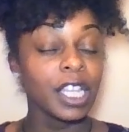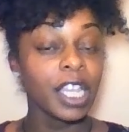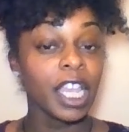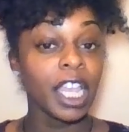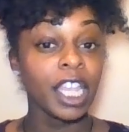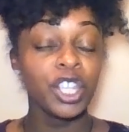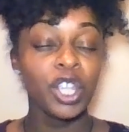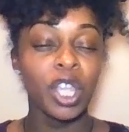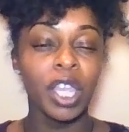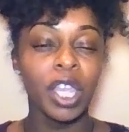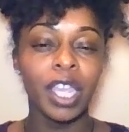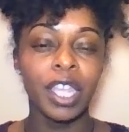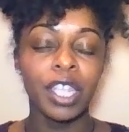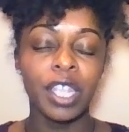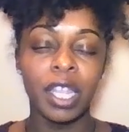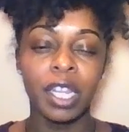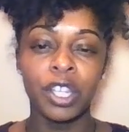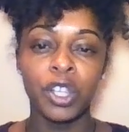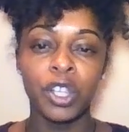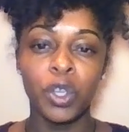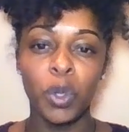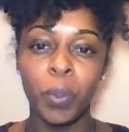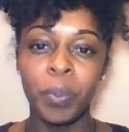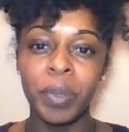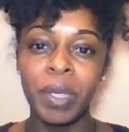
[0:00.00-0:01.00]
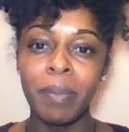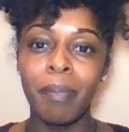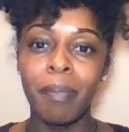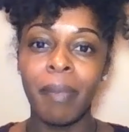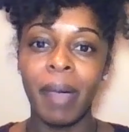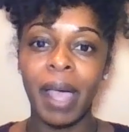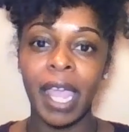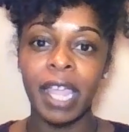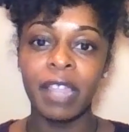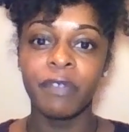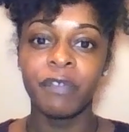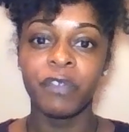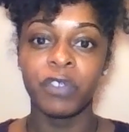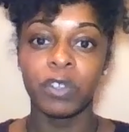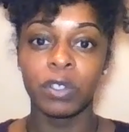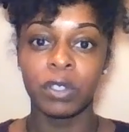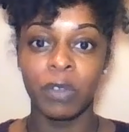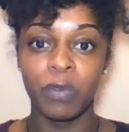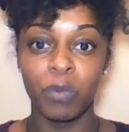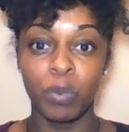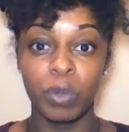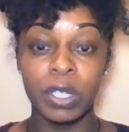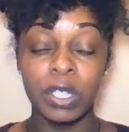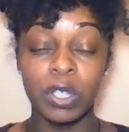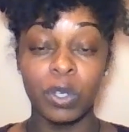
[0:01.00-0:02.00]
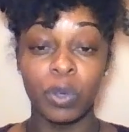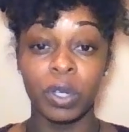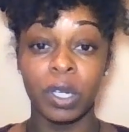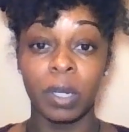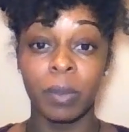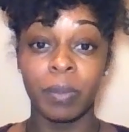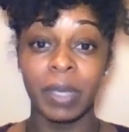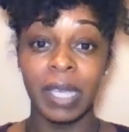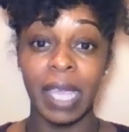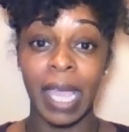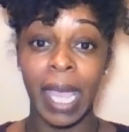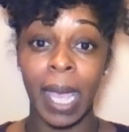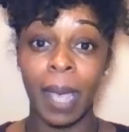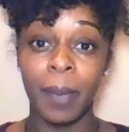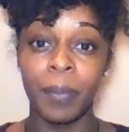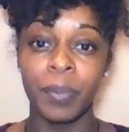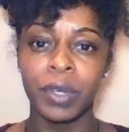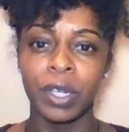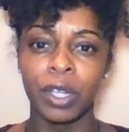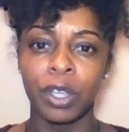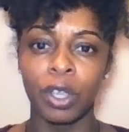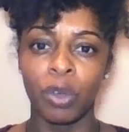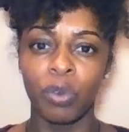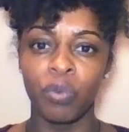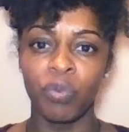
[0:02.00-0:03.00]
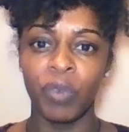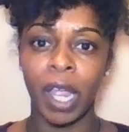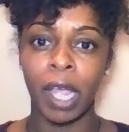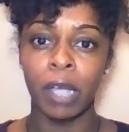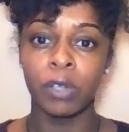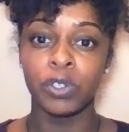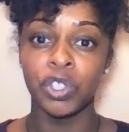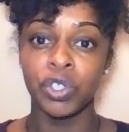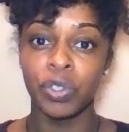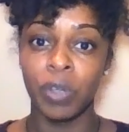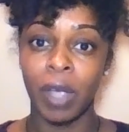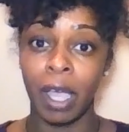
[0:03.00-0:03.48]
And you'll be mindful of what's going to be happening around you,